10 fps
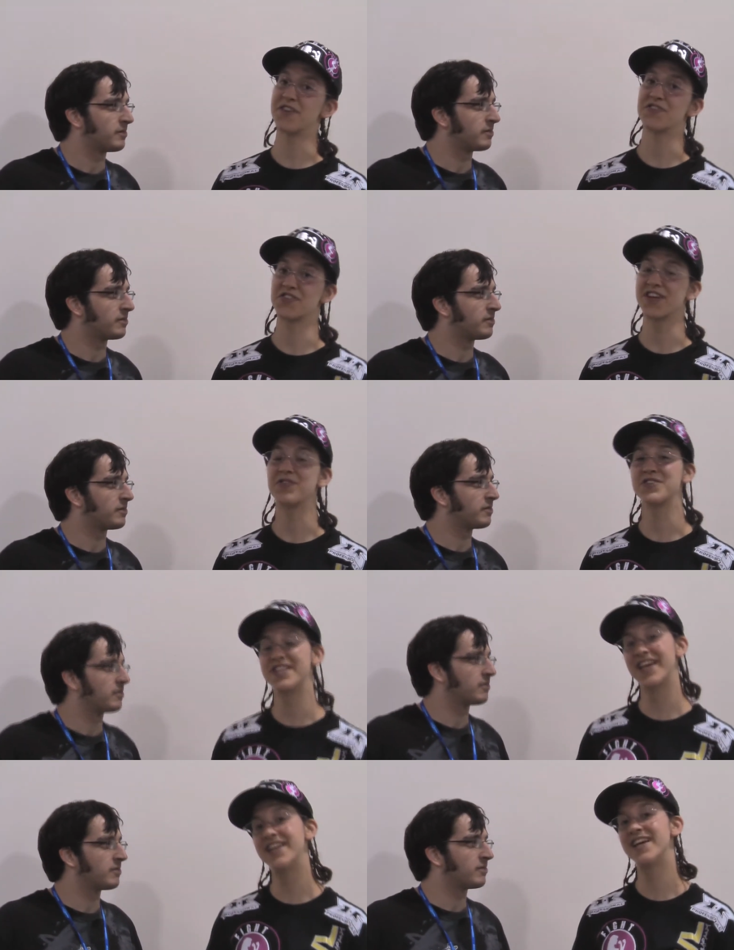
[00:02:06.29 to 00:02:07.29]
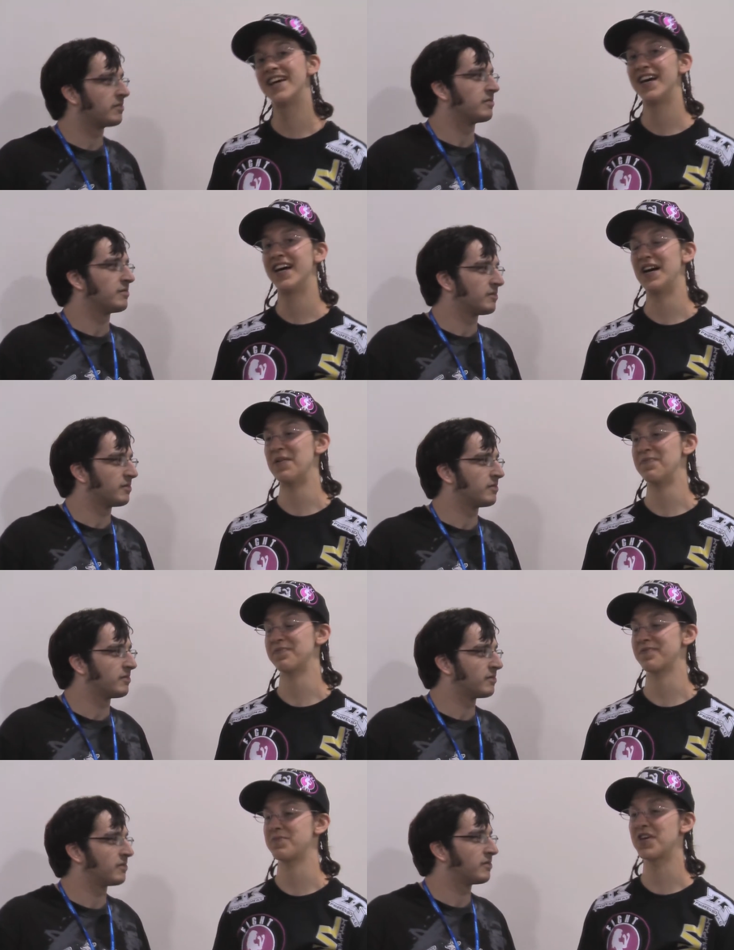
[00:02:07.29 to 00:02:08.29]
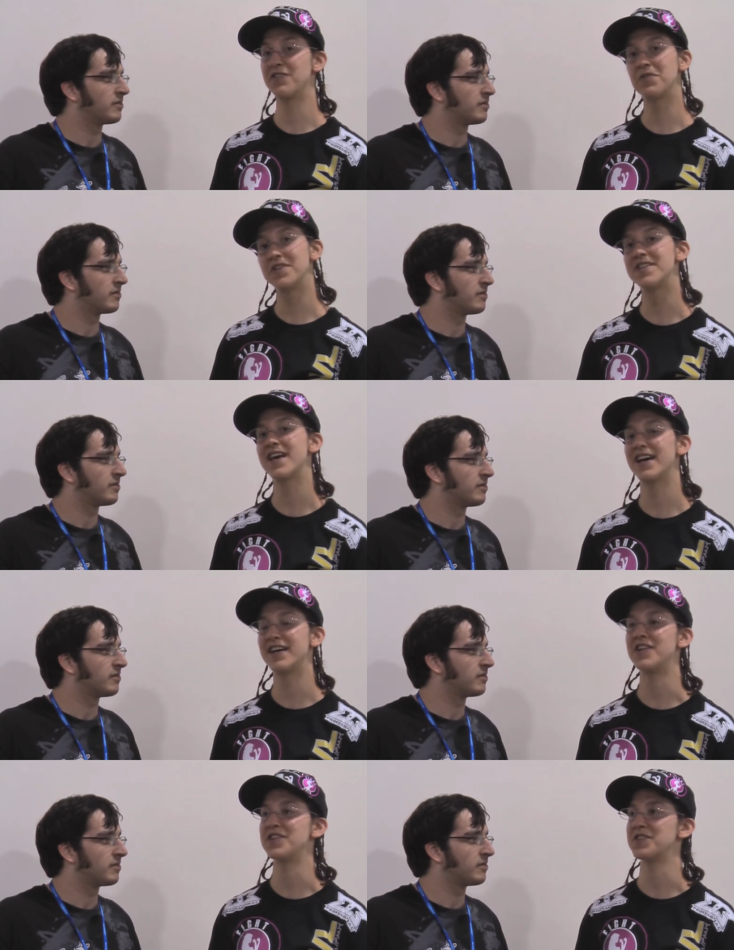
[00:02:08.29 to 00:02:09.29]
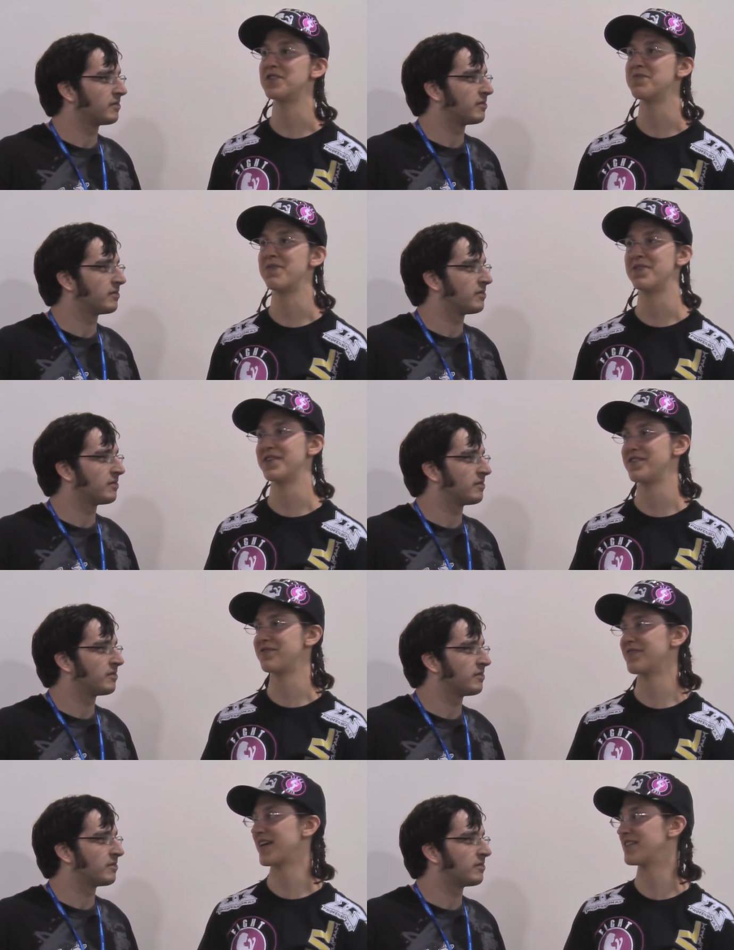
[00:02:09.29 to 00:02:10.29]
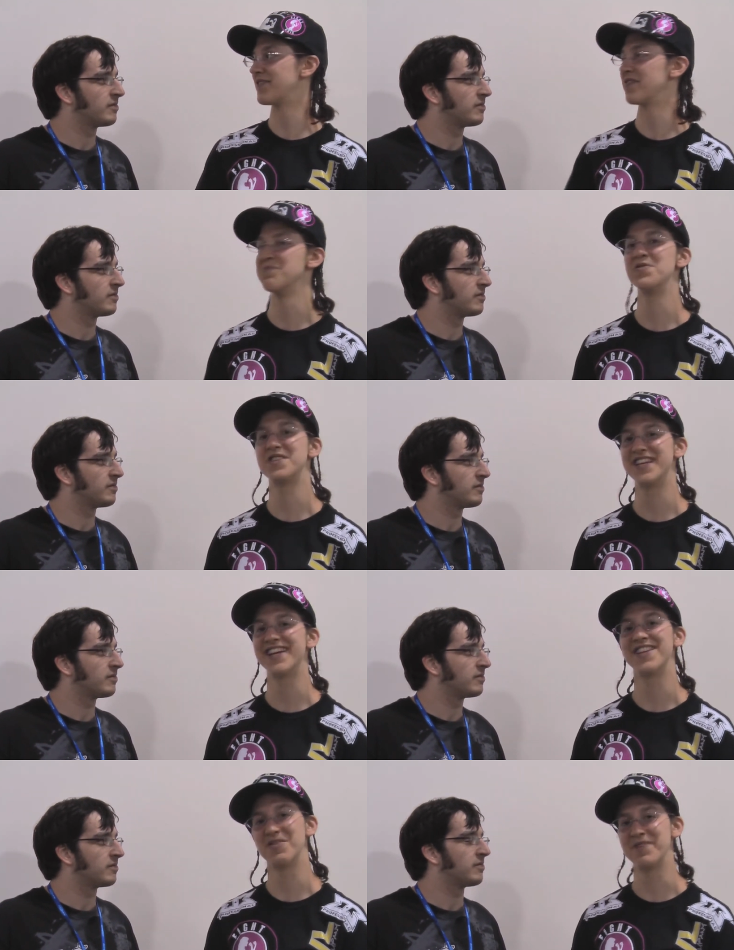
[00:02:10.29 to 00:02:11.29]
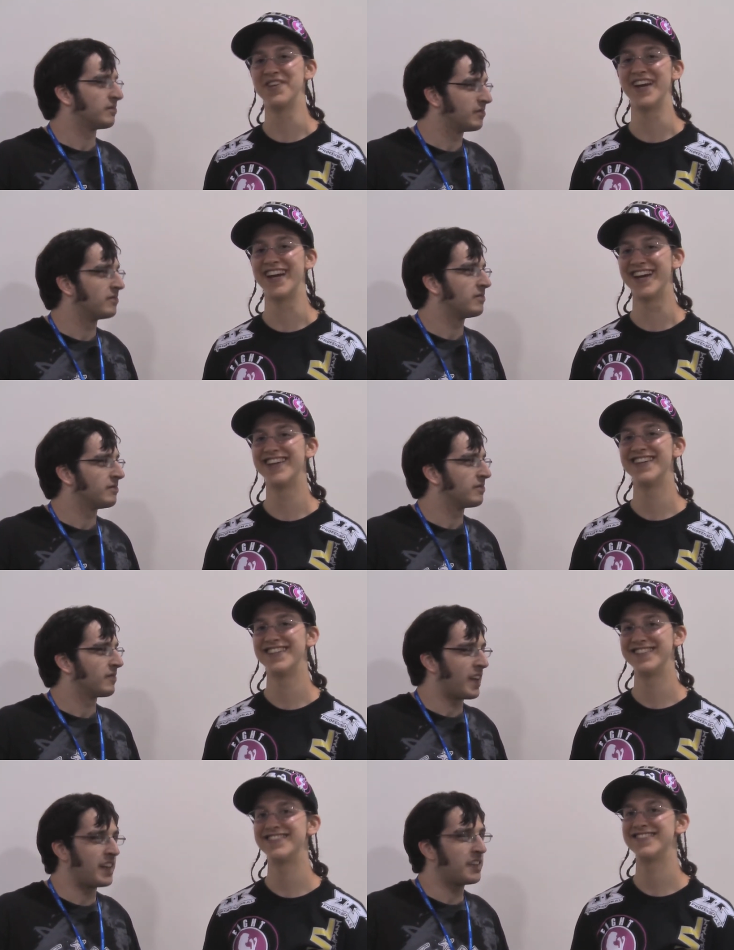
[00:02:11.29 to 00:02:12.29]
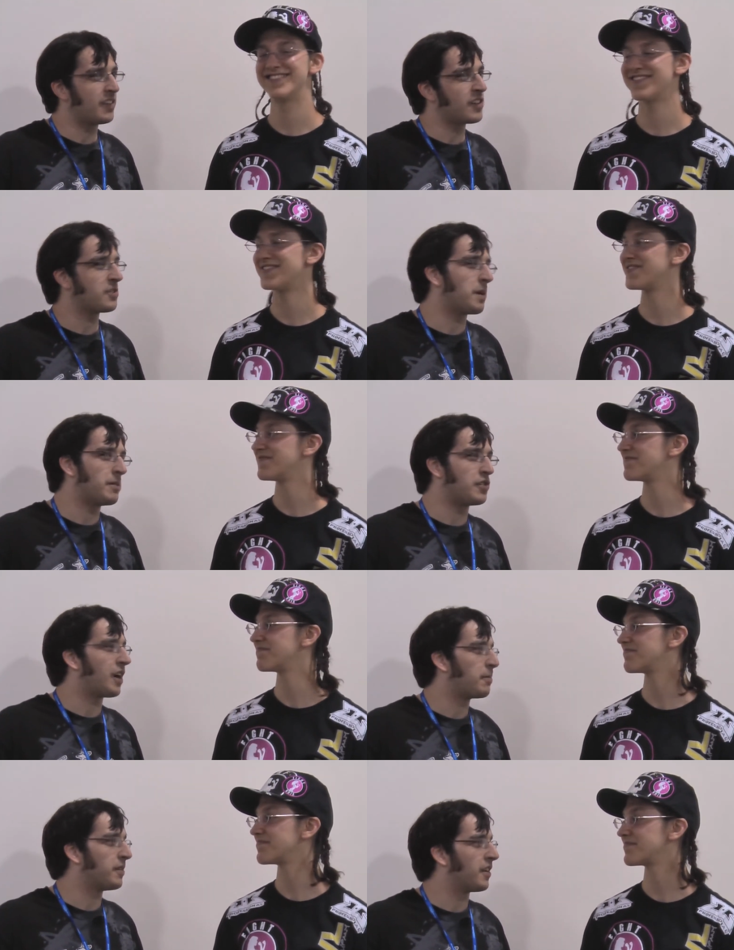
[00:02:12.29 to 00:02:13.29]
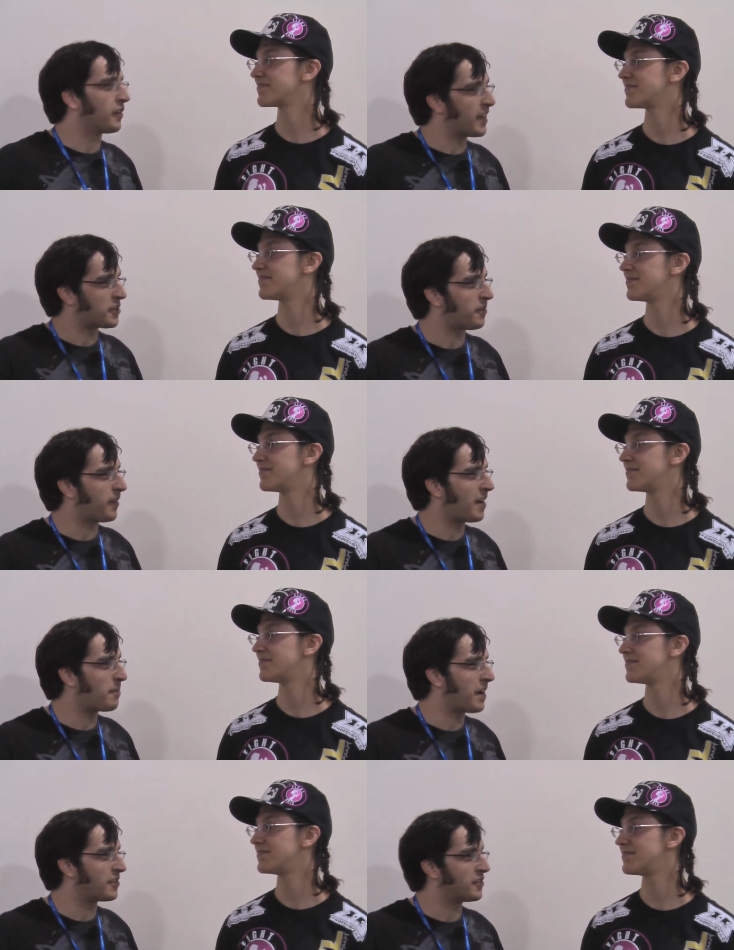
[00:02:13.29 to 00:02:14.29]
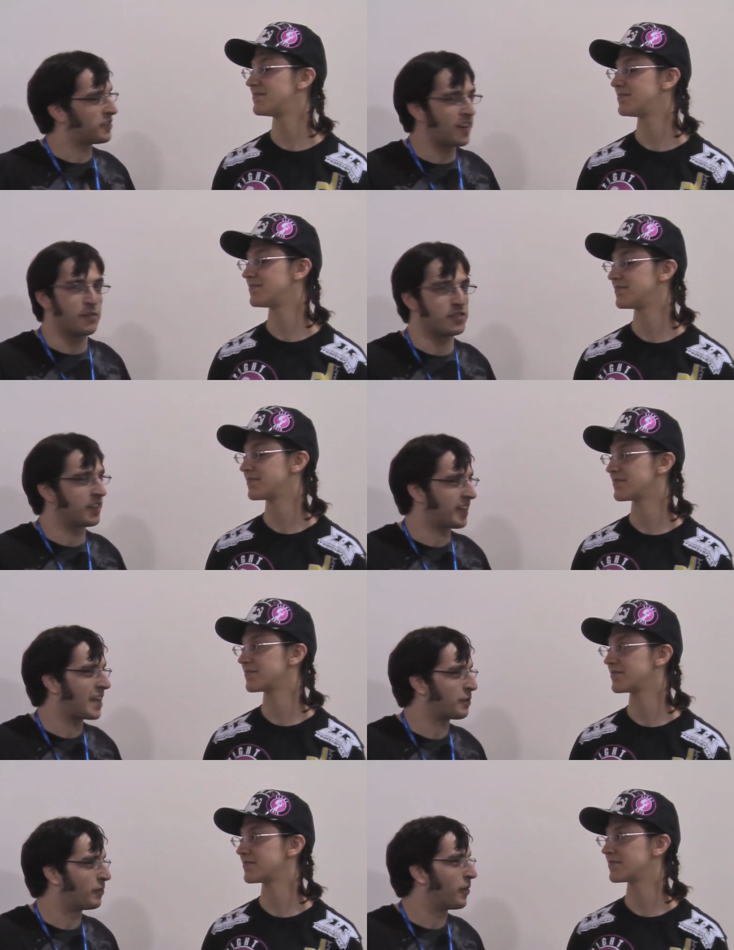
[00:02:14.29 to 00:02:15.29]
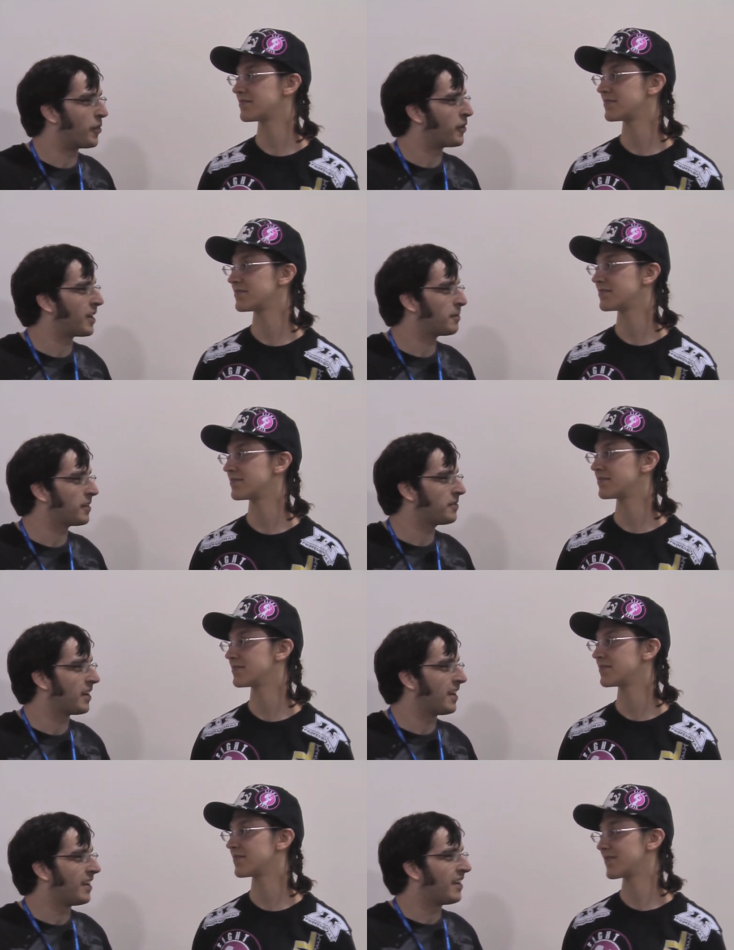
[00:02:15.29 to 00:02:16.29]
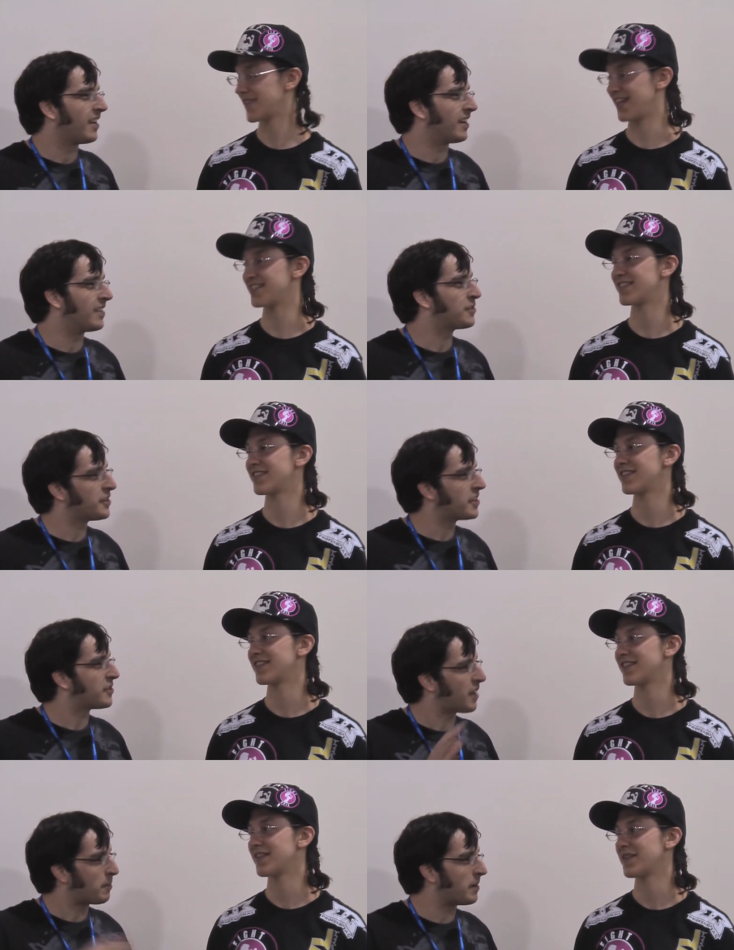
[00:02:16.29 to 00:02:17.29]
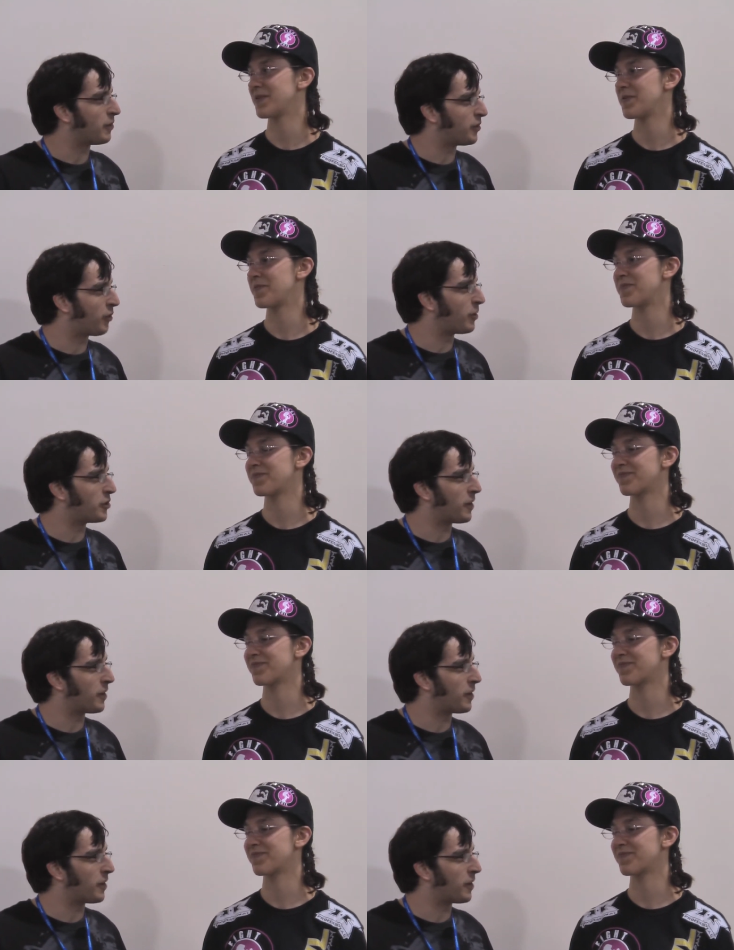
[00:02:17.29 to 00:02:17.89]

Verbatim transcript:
Speaker 1: fight for Strikeforce again. Um, looking forward to that, and also maybe if I can fight for Moosin again, that would be great.
Speaker 2: Maybe, also maybe dropping another extra five pounds. Since today was a uh, catch weight of one thirty, I believe. Yes. Uh, is there any chance of dropping it to the one